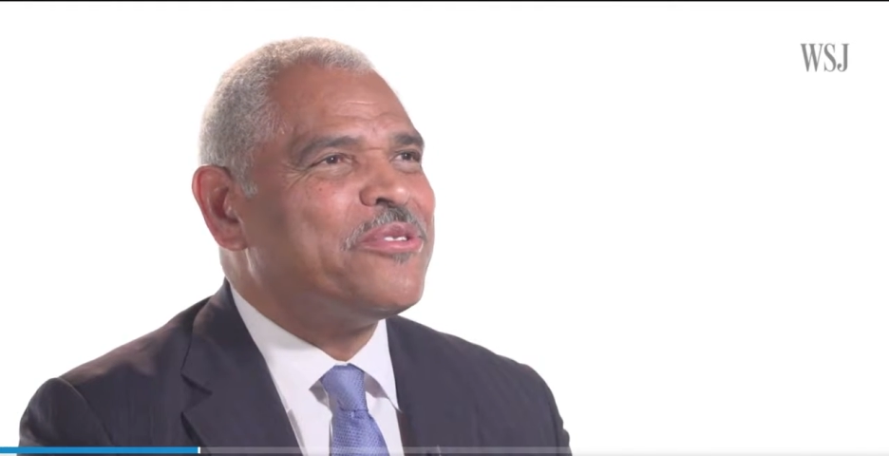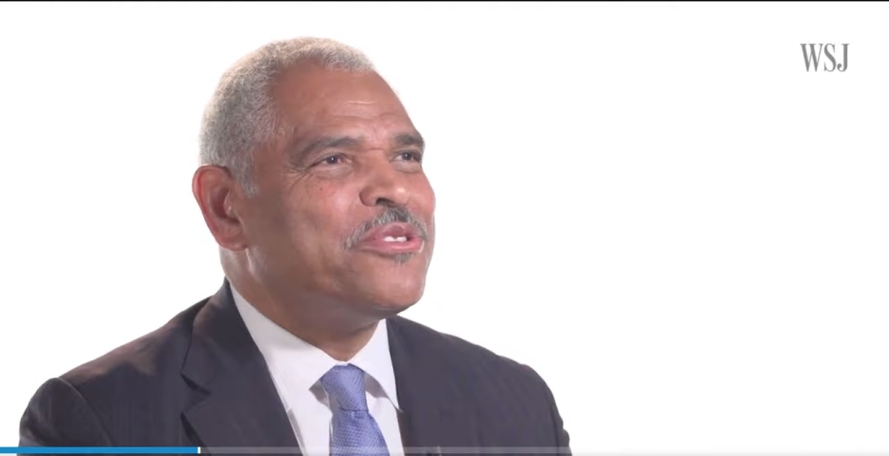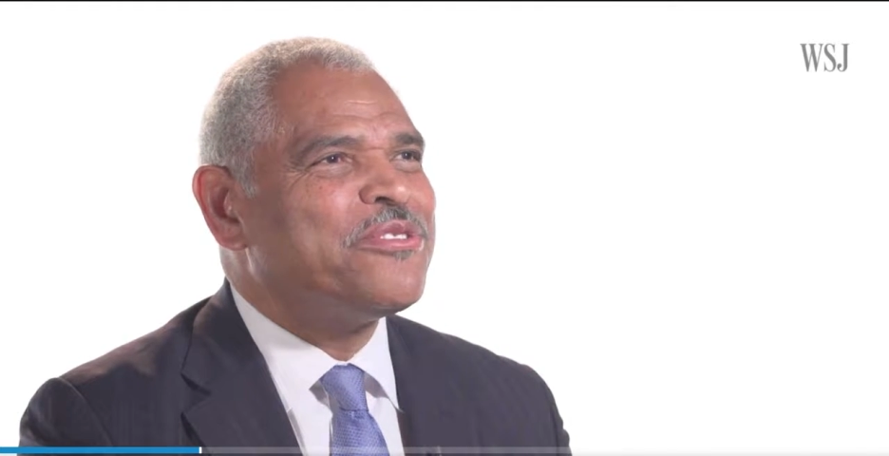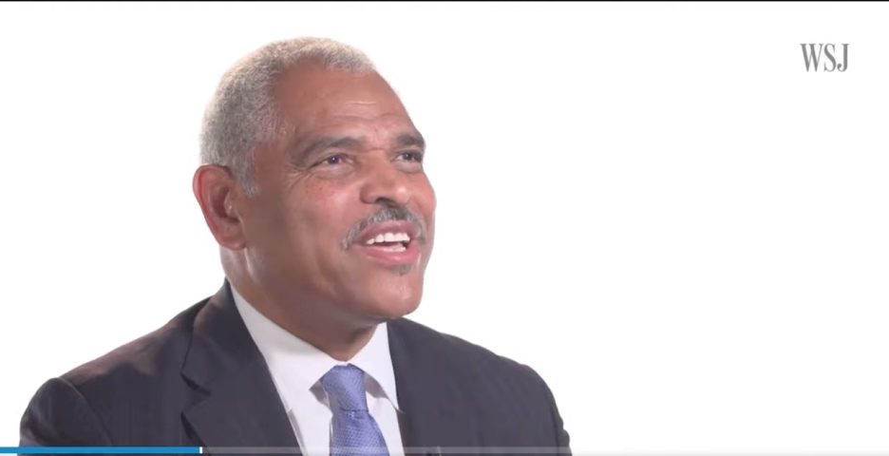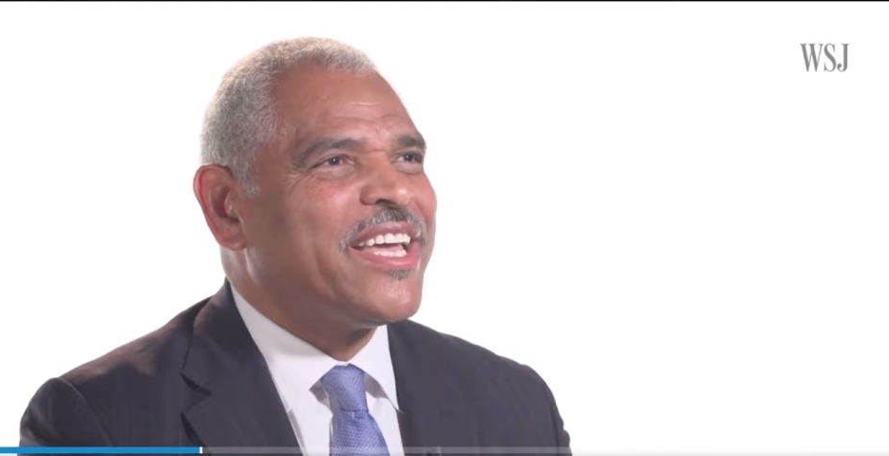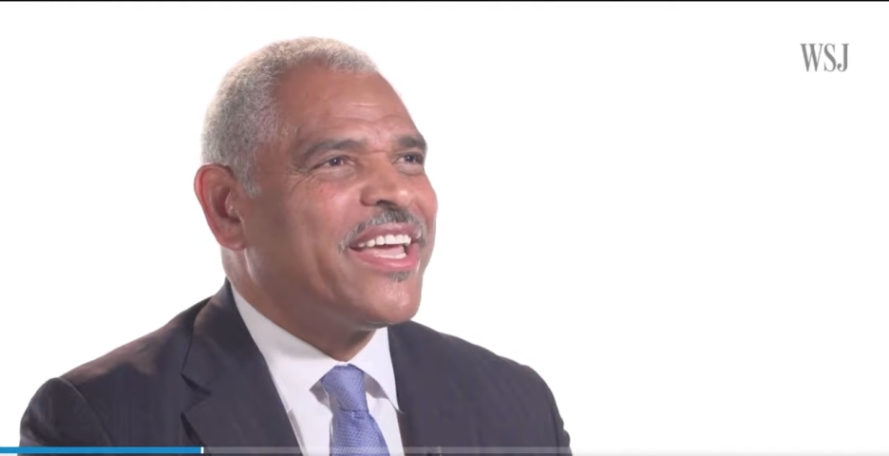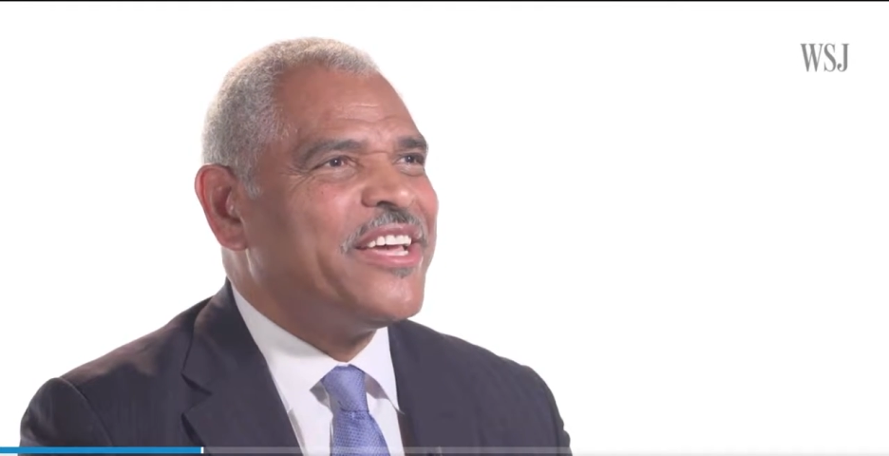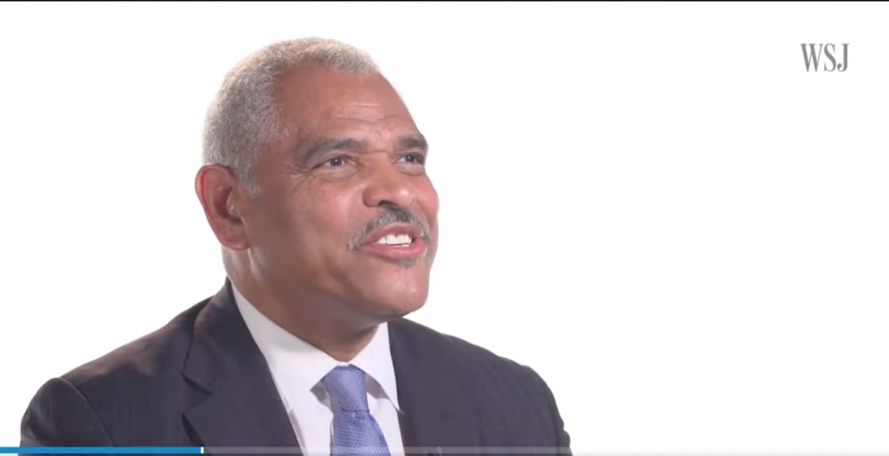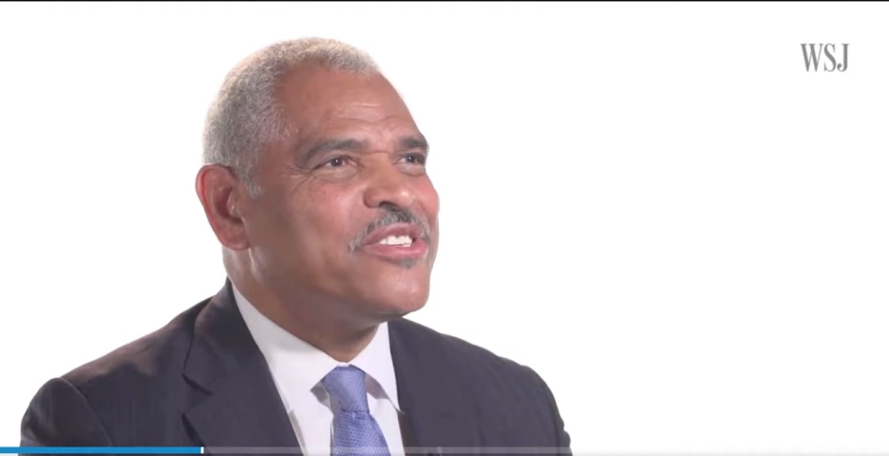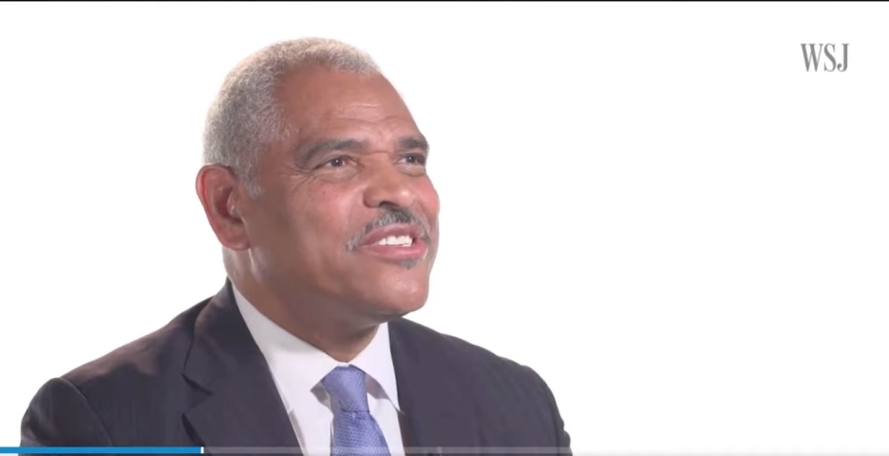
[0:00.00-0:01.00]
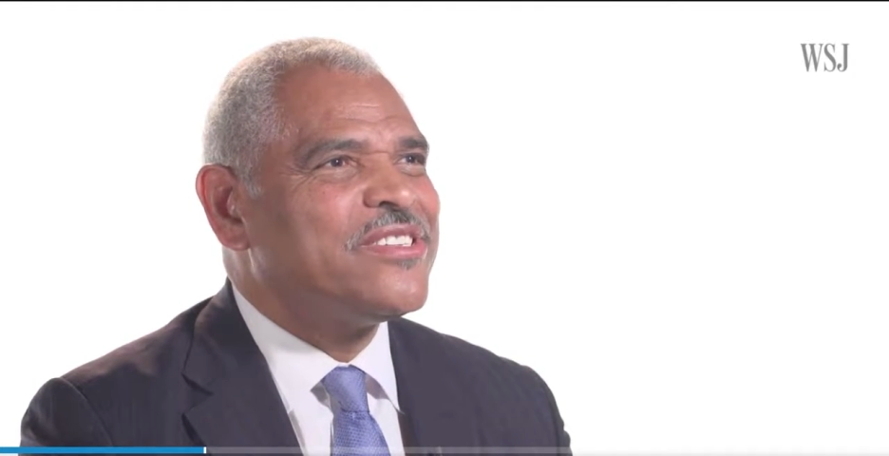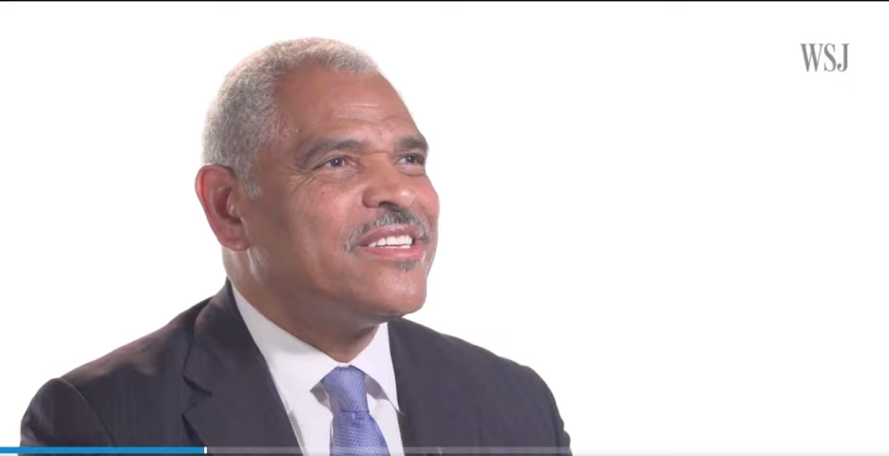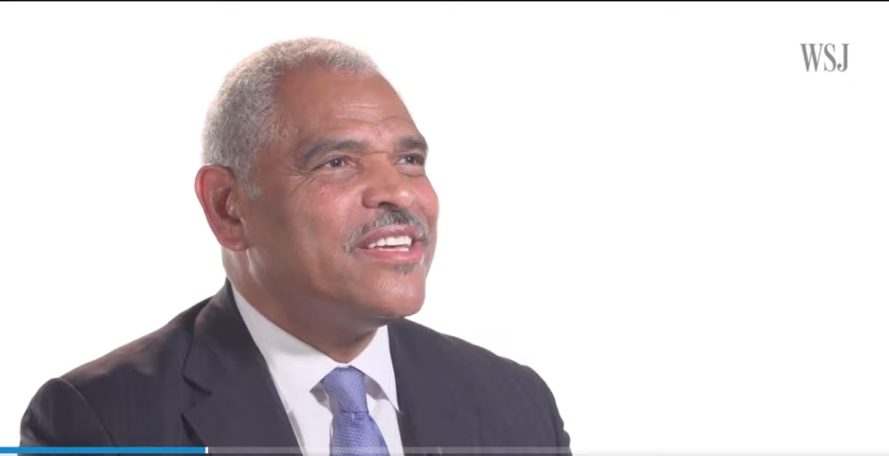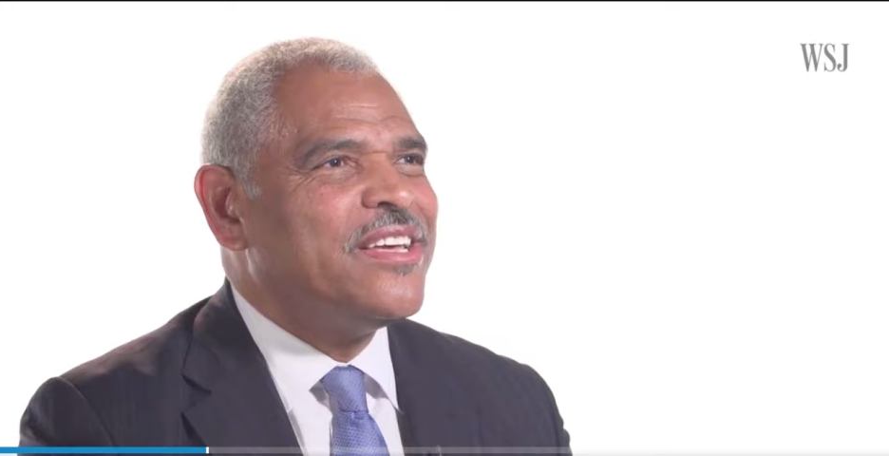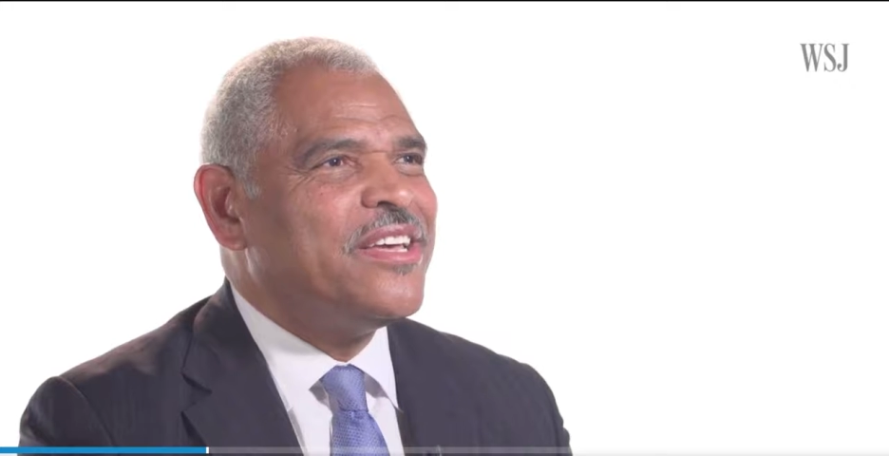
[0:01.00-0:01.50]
cruise vacations